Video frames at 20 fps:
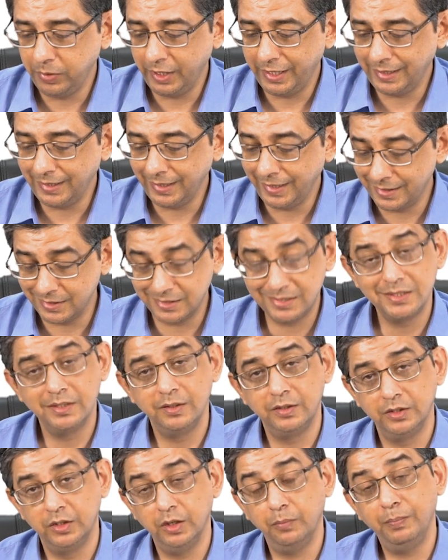platelets.
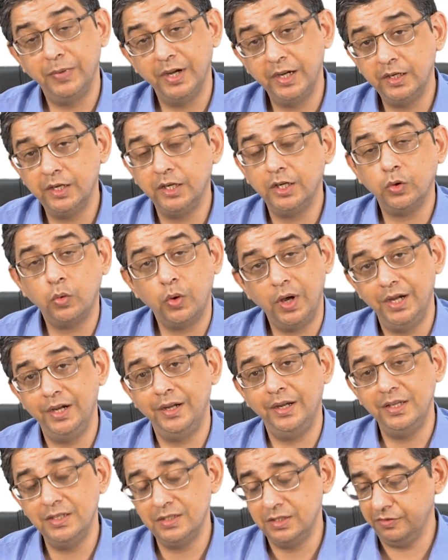The platelet
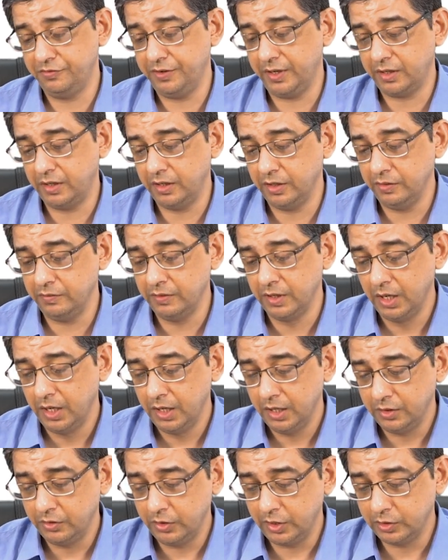quality is defective,
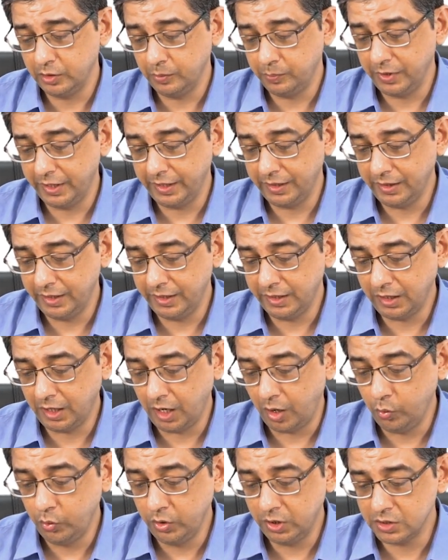that the platelet
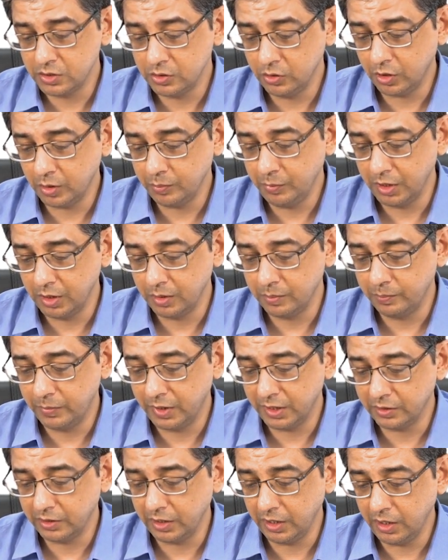count is normal,
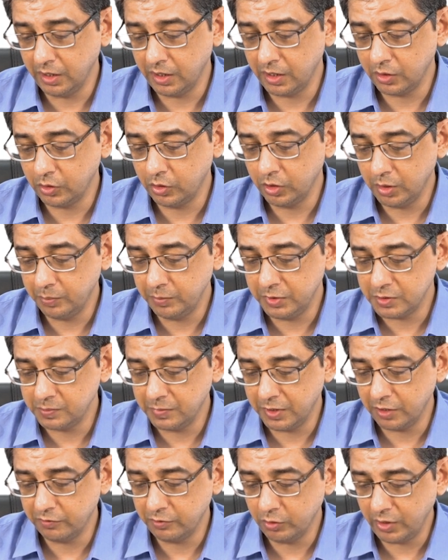but they are going to
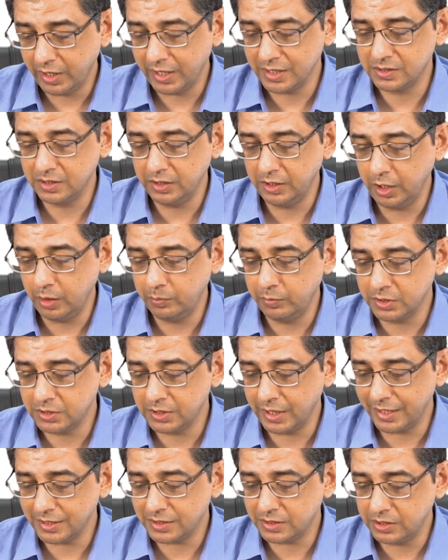misbehave. No, as the name is
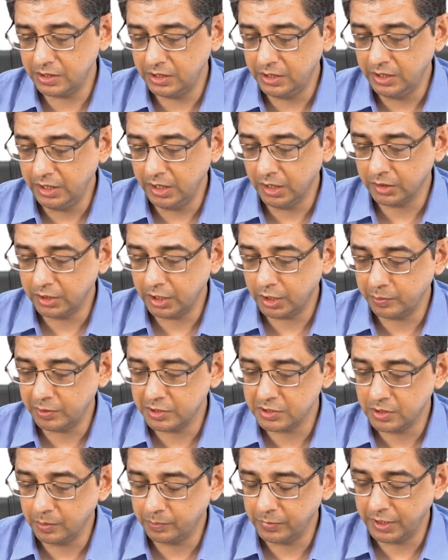asthenia, that
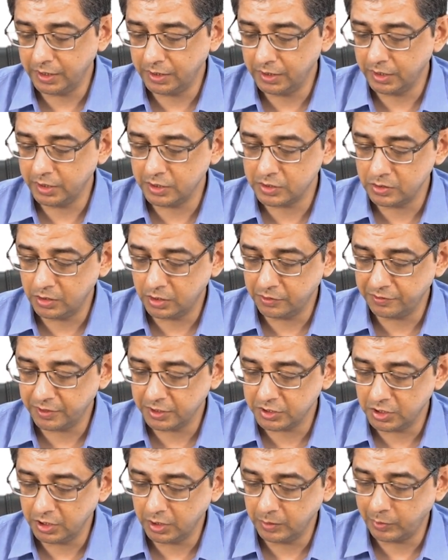means the platelet is not
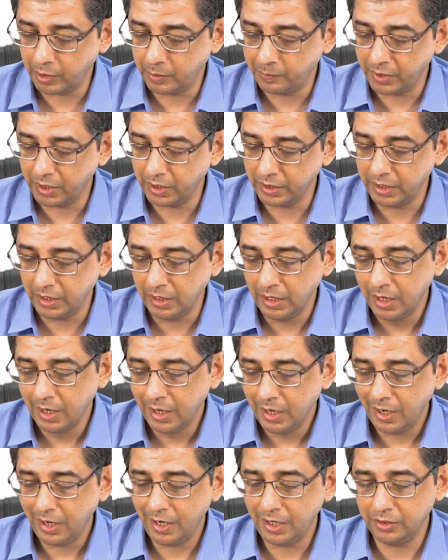functioning properly,
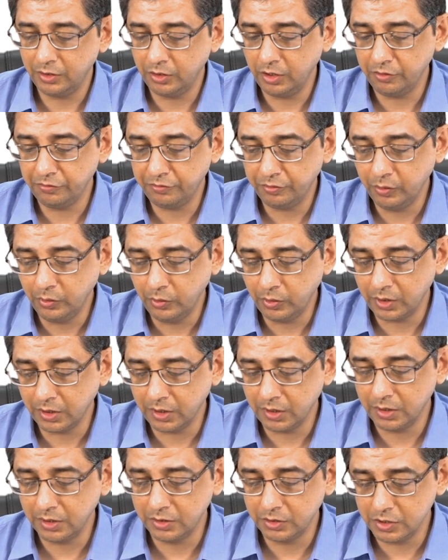and
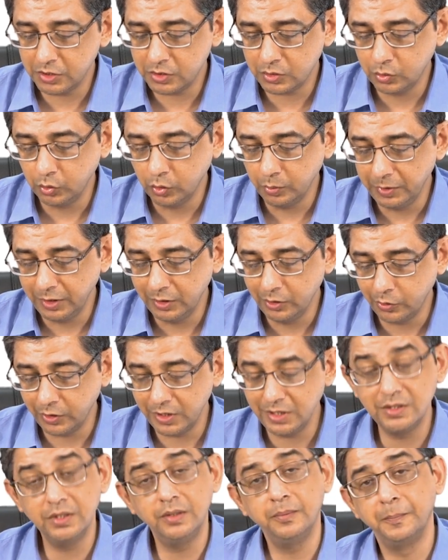therefore this could be the
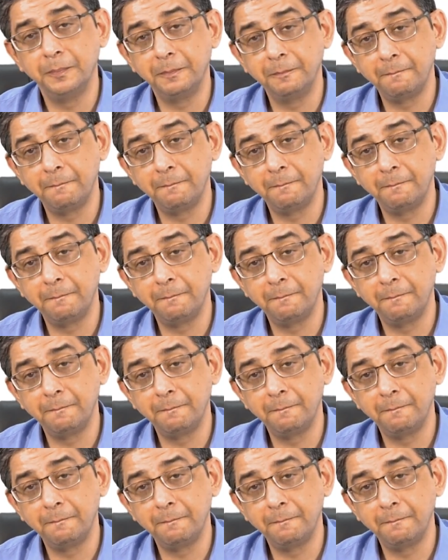reason.